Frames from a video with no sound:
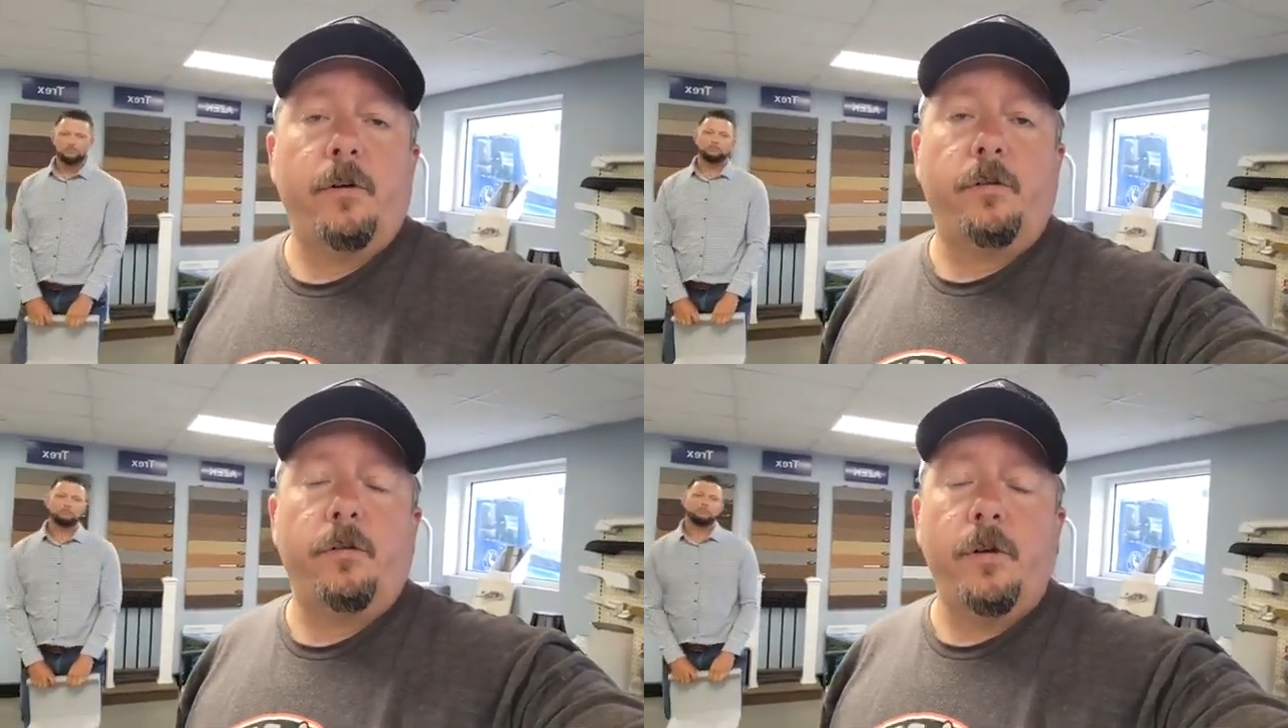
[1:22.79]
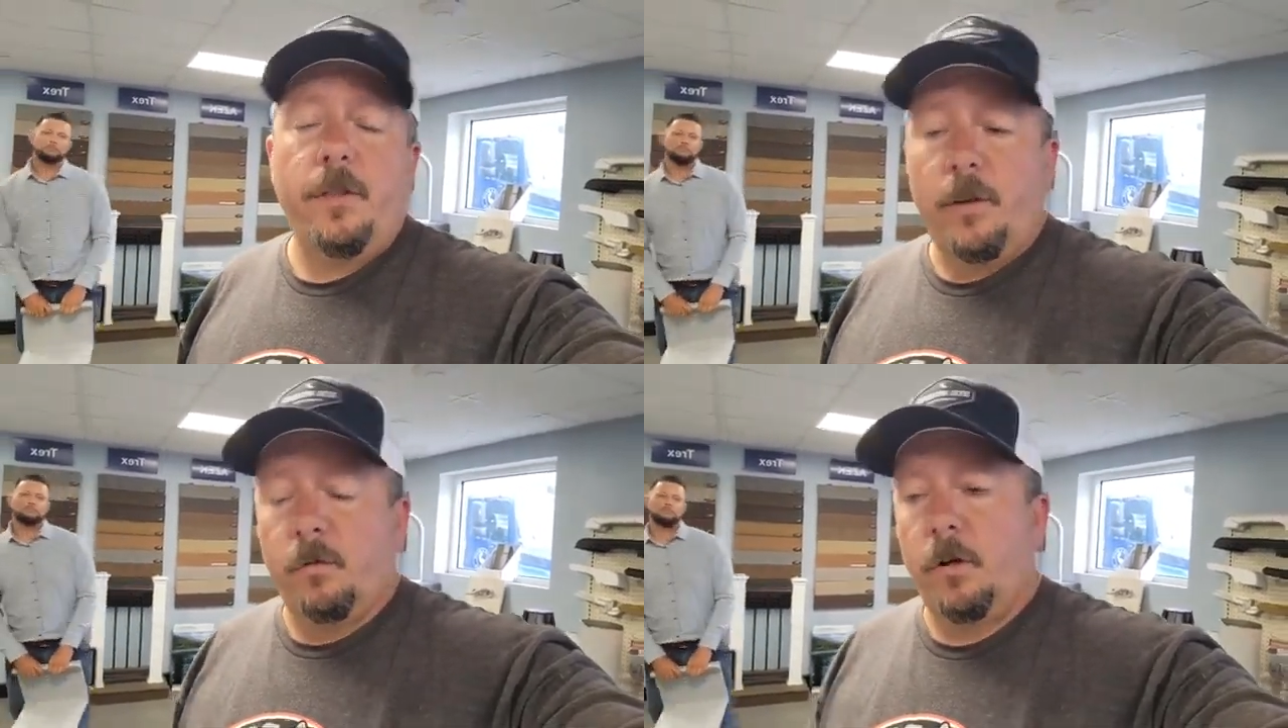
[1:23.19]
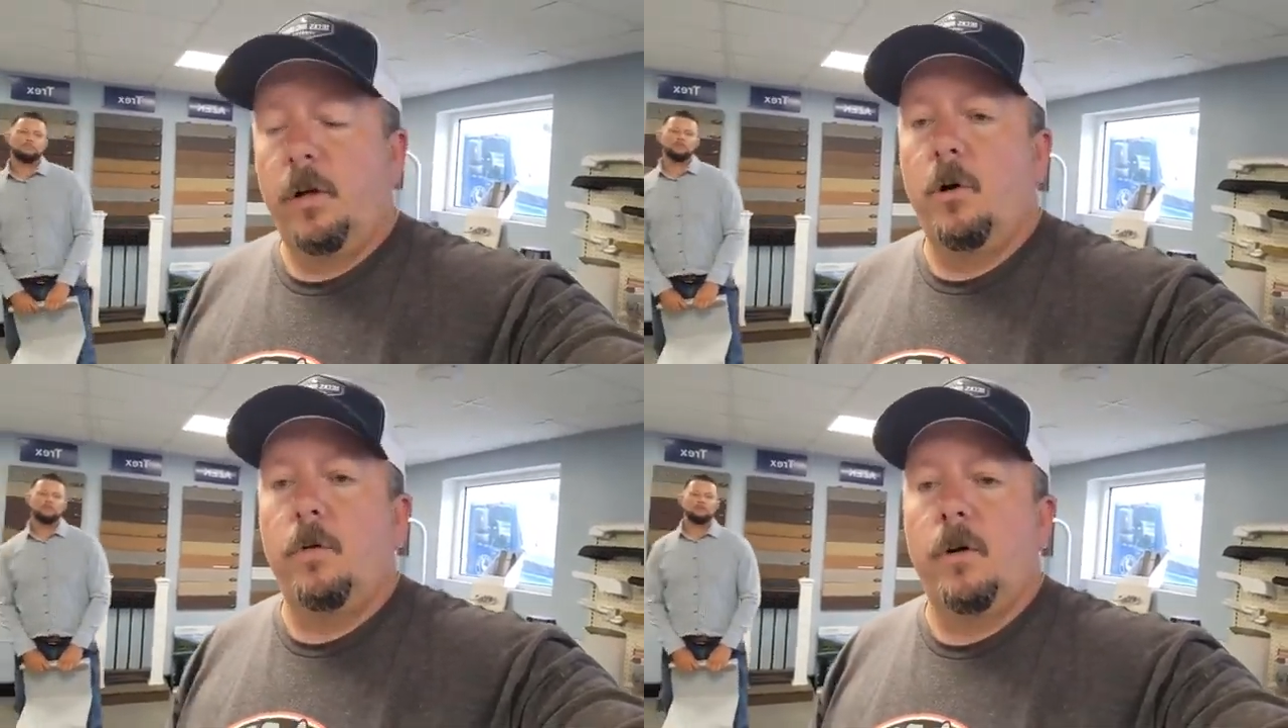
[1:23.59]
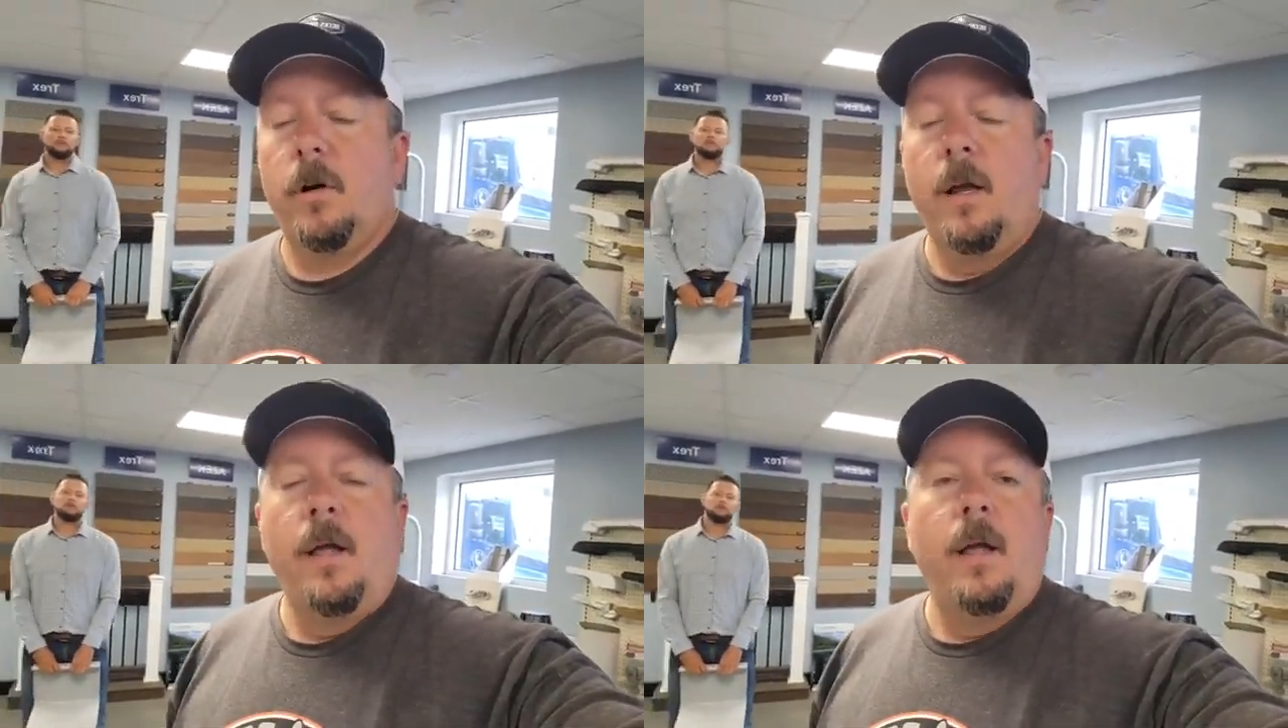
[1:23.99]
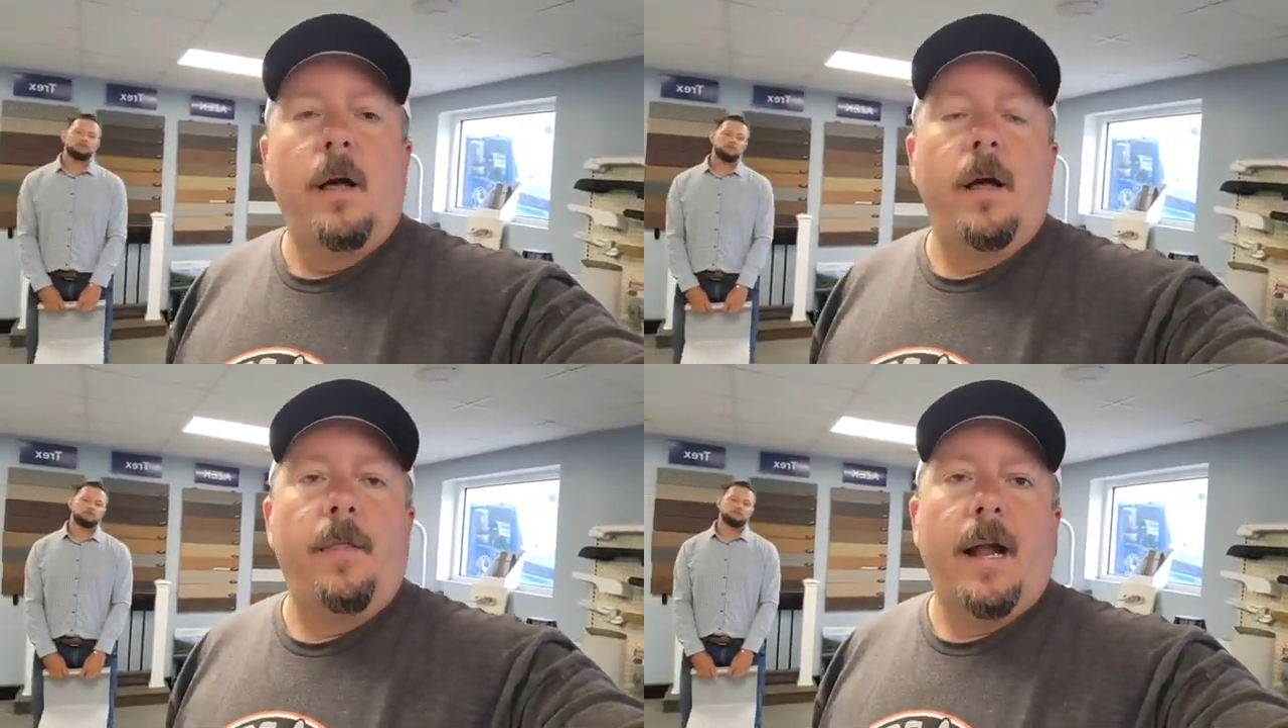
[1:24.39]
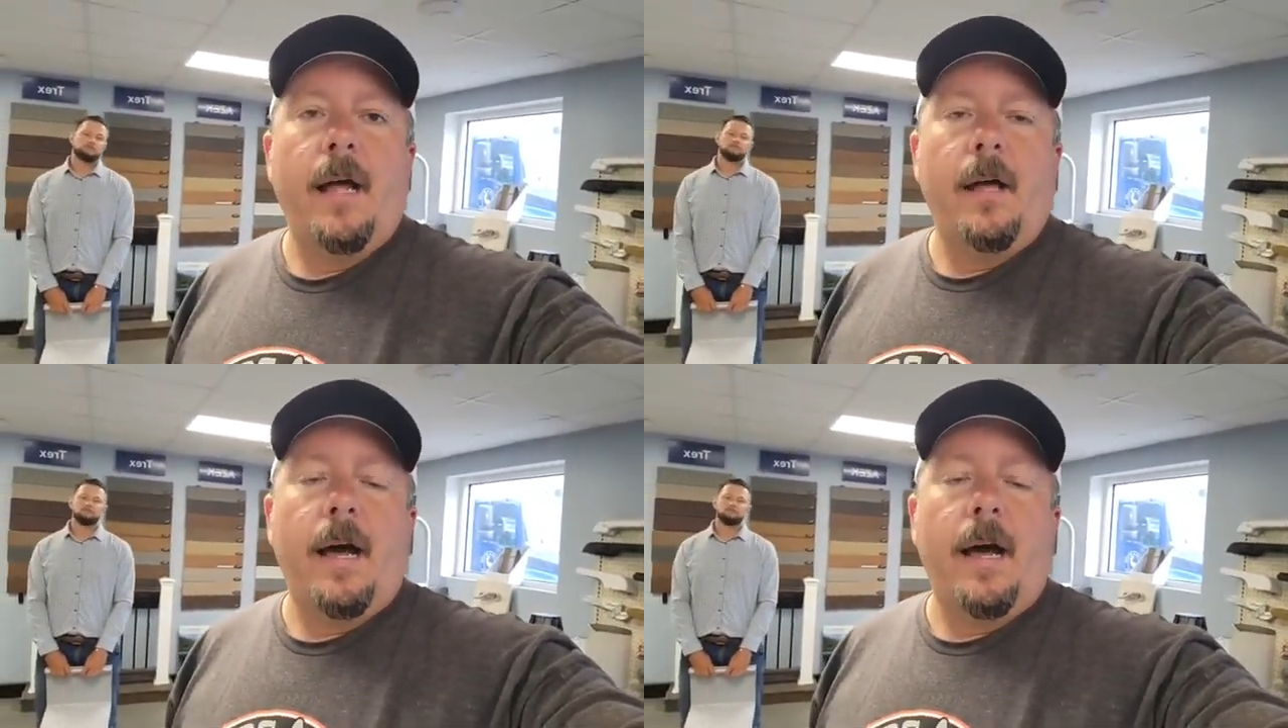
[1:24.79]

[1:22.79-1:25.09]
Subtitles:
There's three things we're going to go over that